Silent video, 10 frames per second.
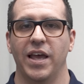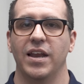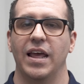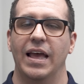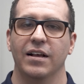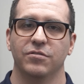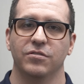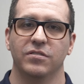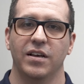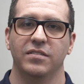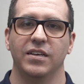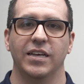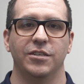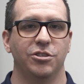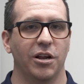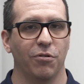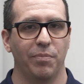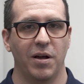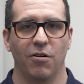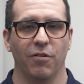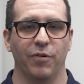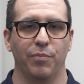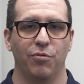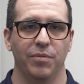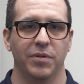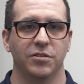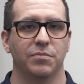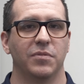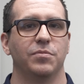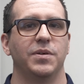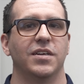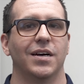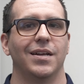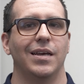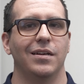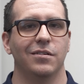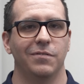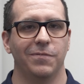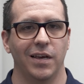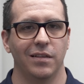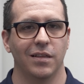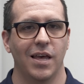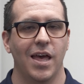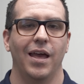and exercising a general power of appointment must be done in good faith